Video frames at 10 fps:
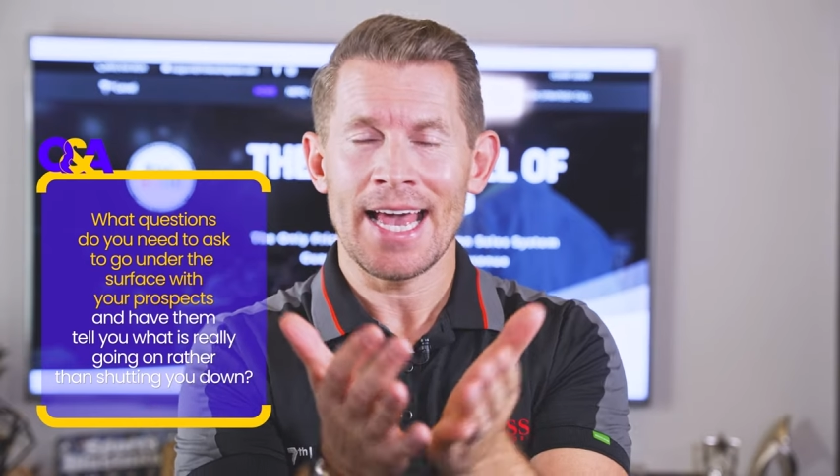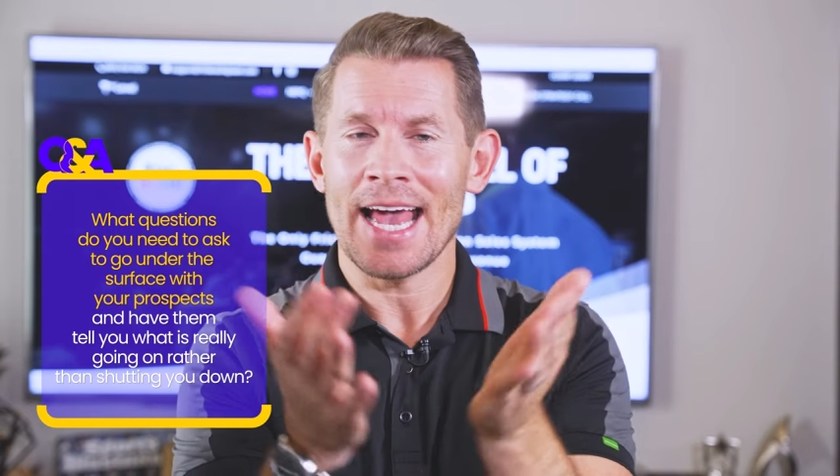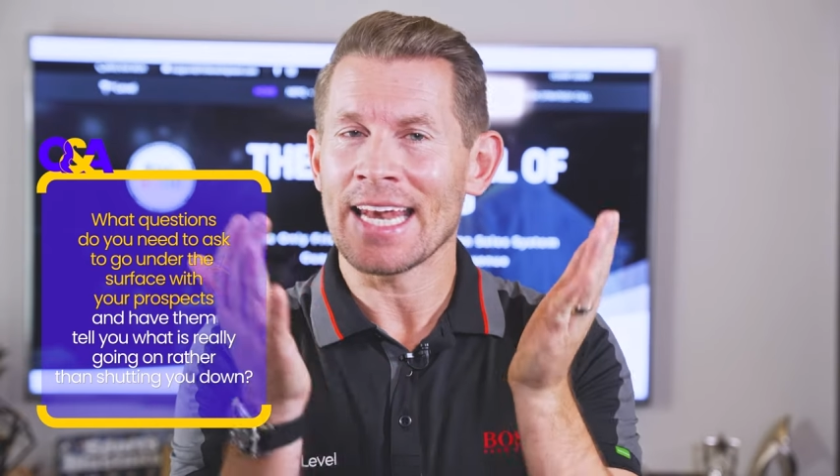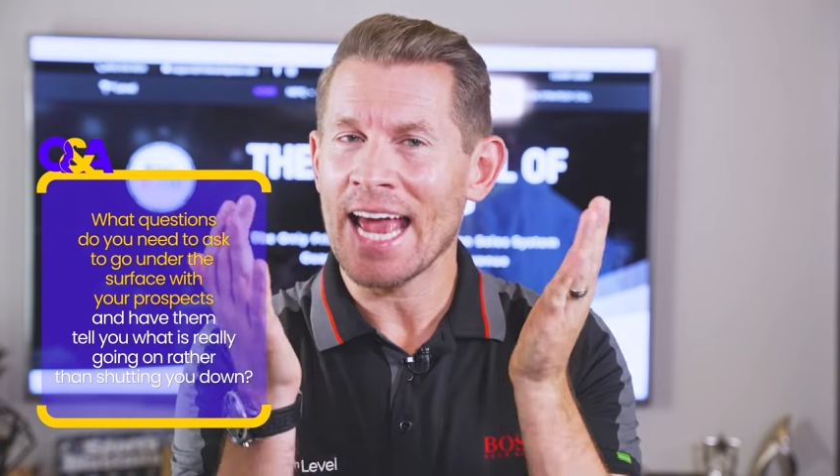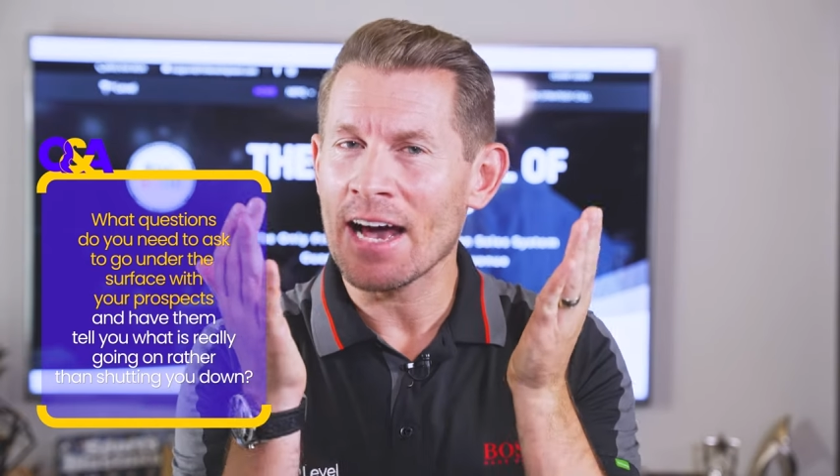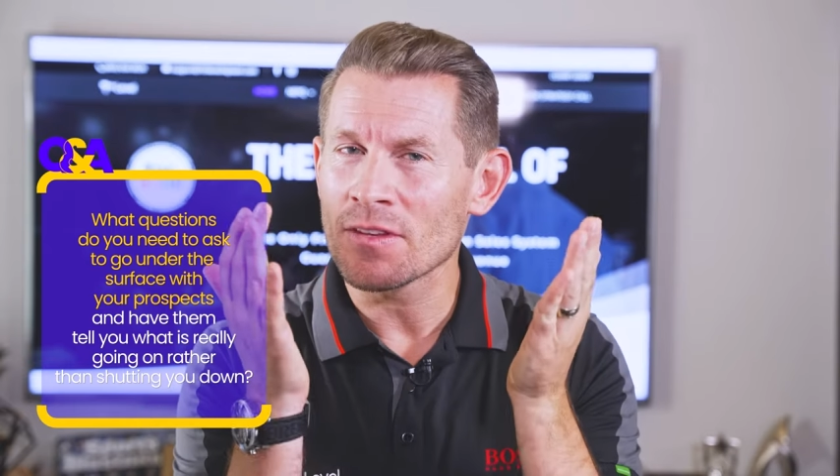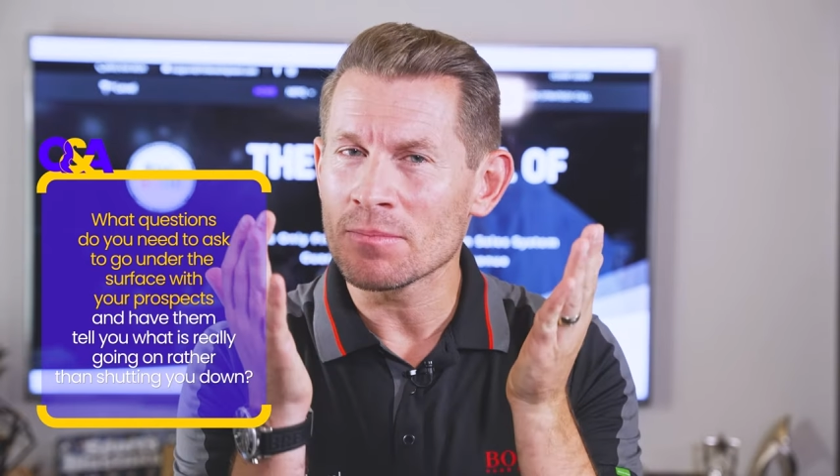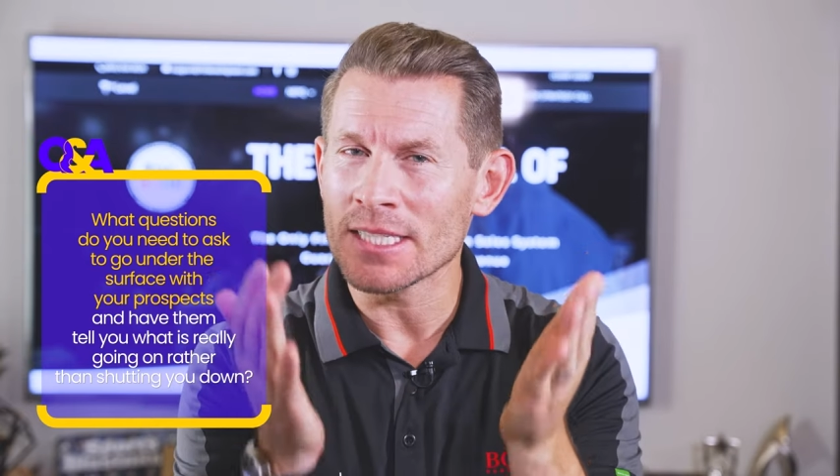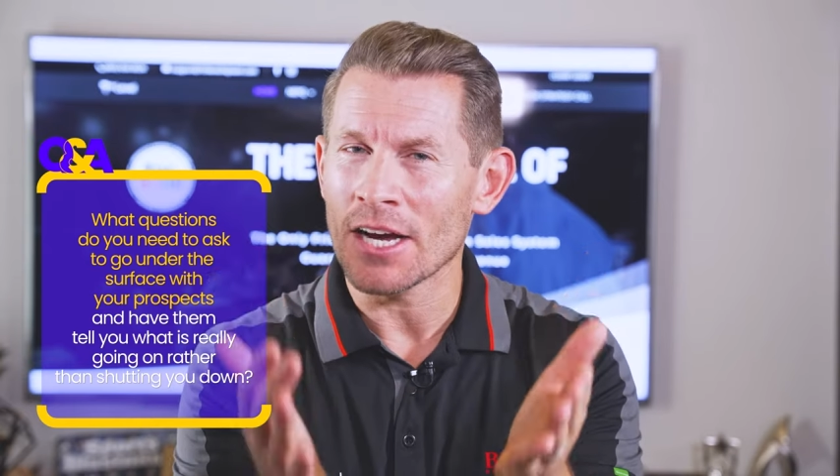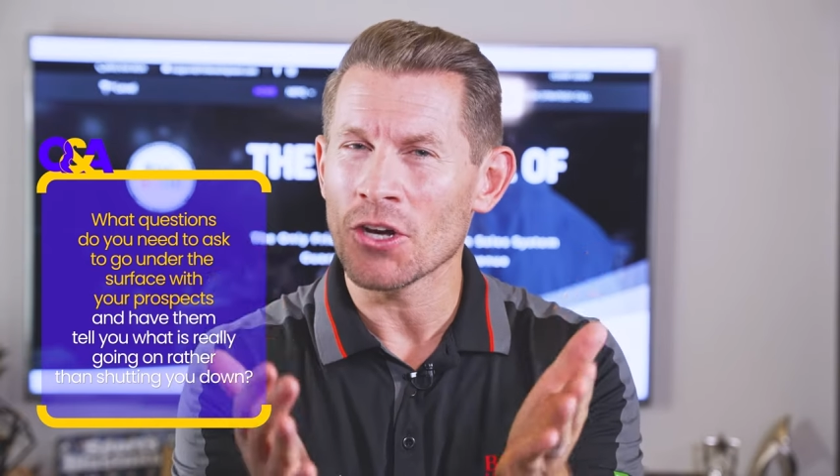and have
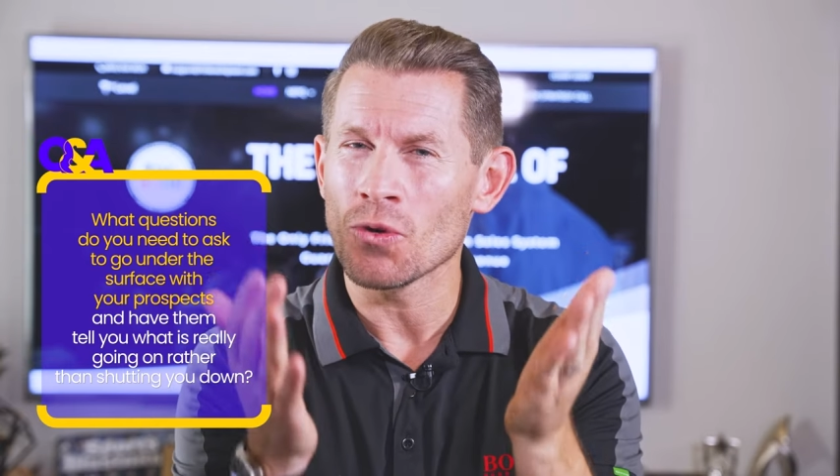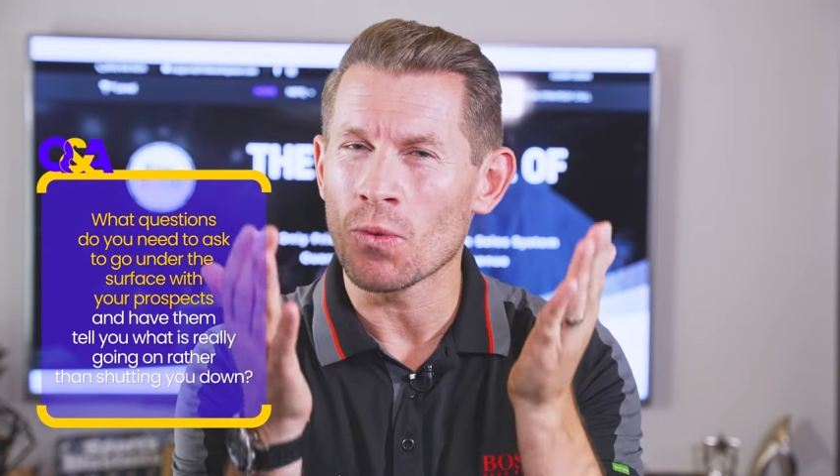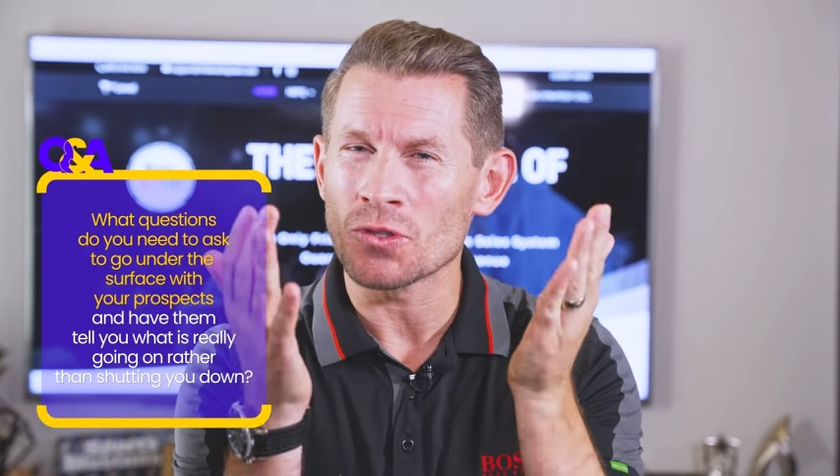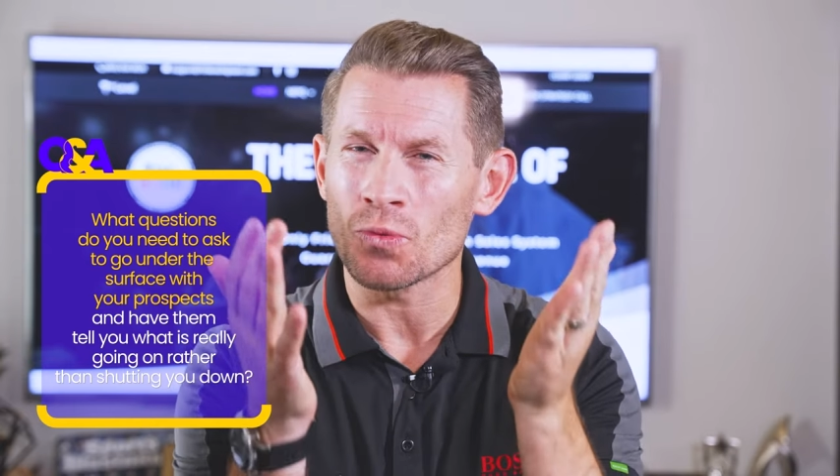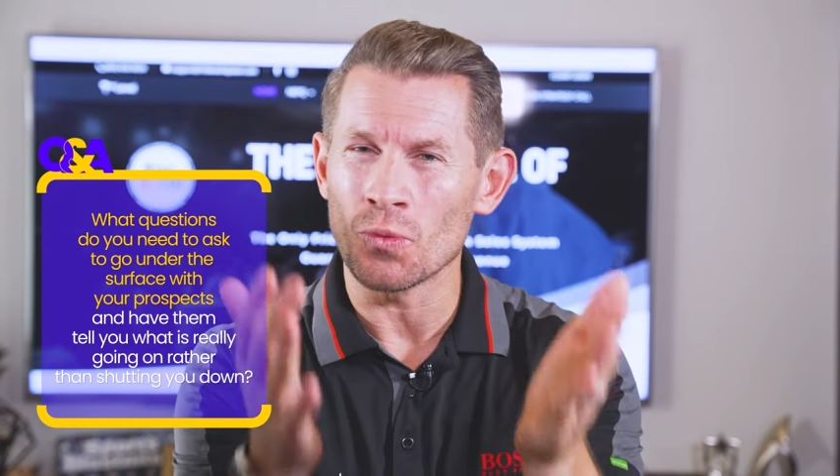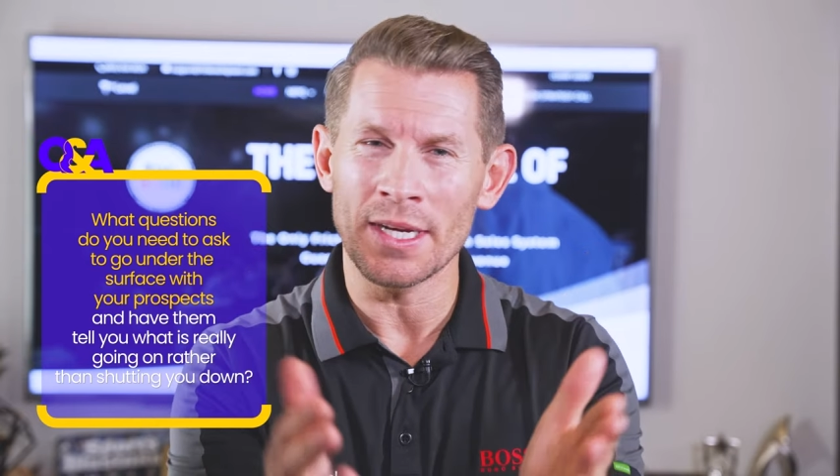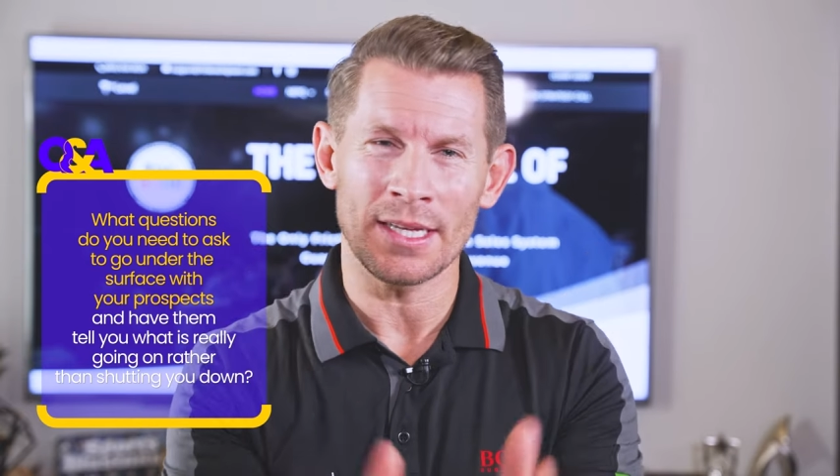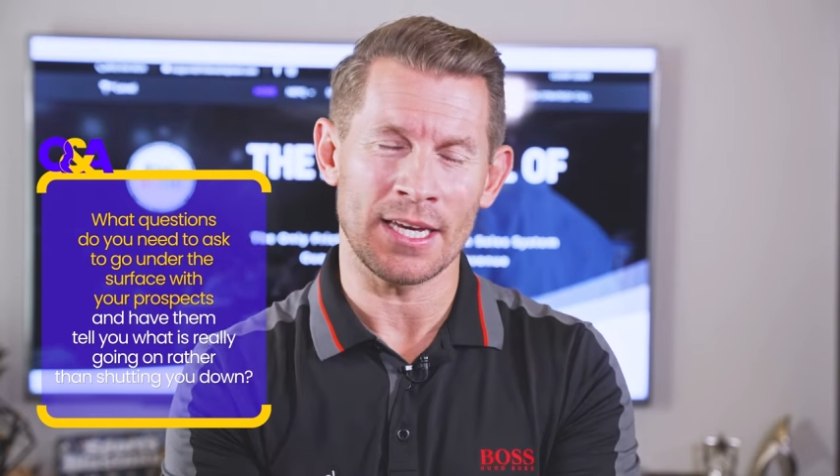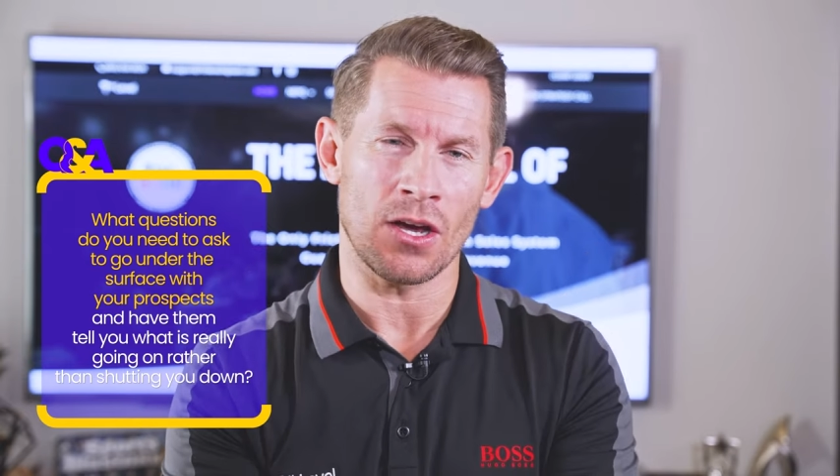them tell you what's really